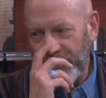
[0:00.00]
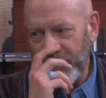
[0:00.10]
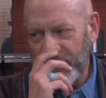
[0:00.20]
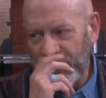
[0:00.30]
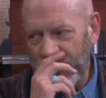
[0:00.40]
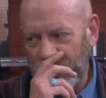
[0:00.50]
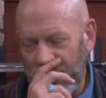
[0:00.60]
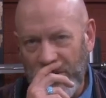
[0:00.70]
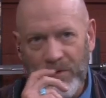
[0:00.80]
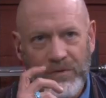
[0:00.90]
we've said
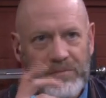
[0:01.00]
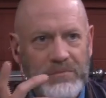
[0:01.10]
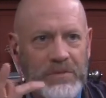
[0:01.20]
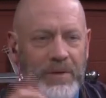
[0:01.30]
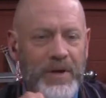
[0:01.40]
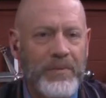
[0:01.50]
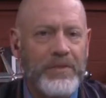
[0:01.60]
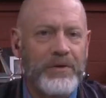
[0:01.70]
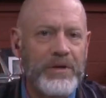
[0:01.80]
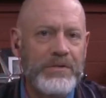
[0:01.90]
over coming up in
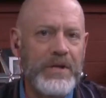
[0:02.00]
30 years now.